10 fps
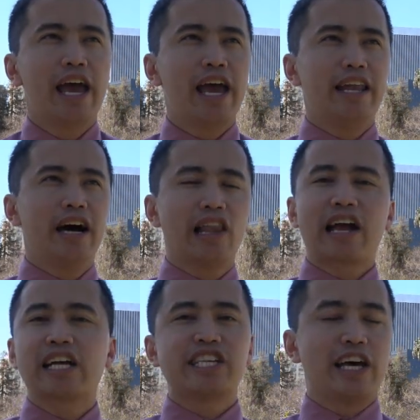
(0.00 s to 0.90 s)
and uh,
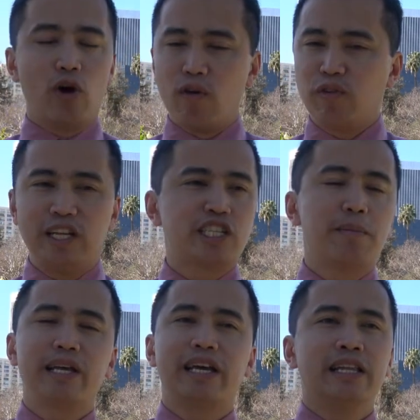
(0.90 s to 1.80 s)
like i said hopefully
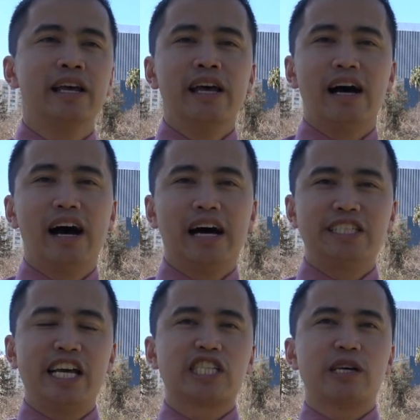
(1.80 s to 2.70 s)
somebody can uh,
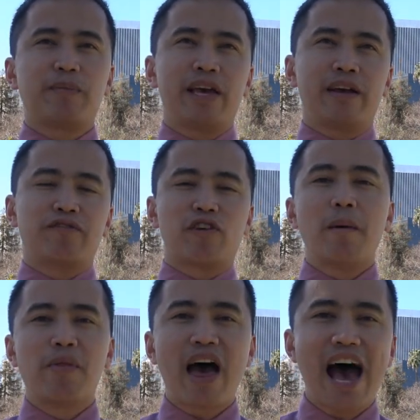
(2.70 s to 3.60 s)
take something
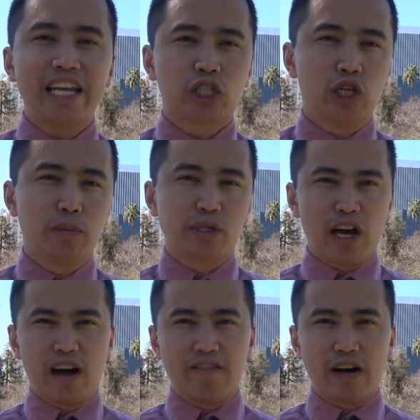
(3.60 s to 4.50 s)
from that in terms
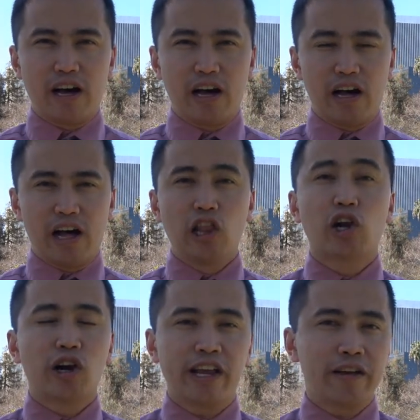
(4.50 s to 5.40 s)
of uh, a
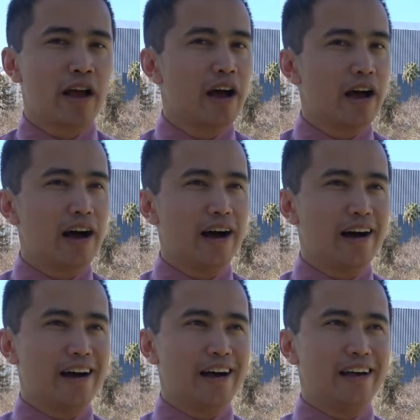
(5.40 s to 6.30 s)
learning
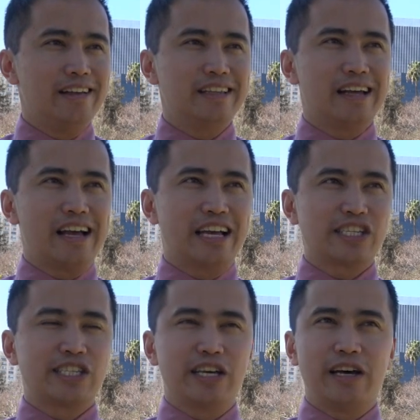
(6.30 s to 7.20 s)
uh, i
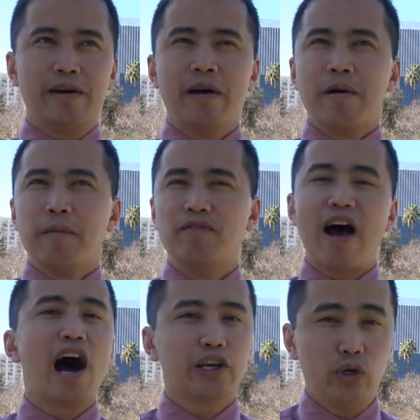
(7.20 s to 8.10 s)
guess
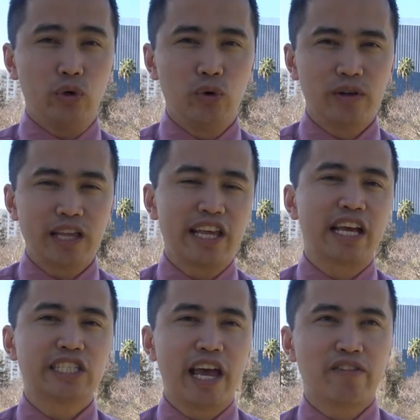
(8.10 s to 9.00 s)
value that they
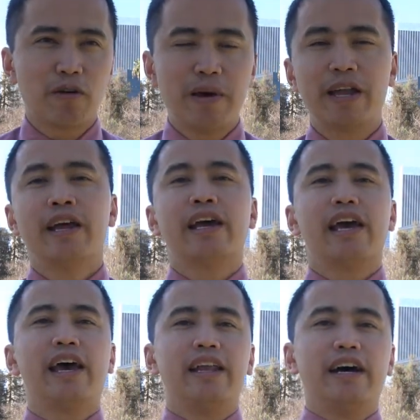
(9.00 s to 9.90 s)
can take from it
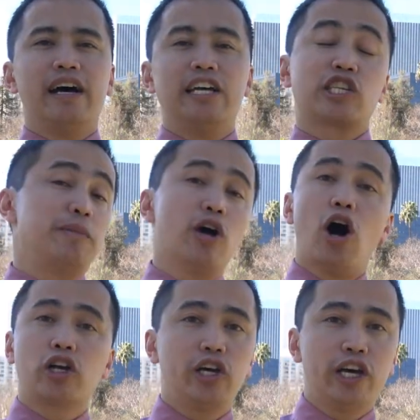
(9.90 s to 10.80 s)
and it's gonna be
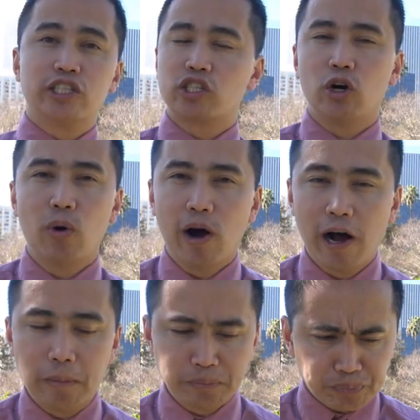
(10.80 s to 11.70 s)
all good so
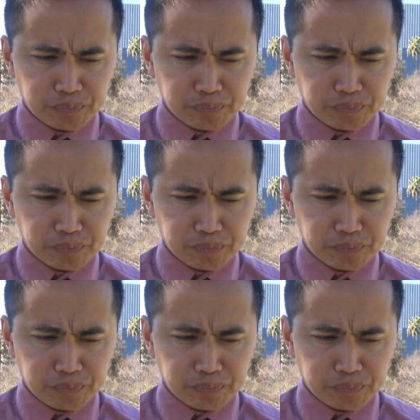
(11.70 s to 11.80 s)
um,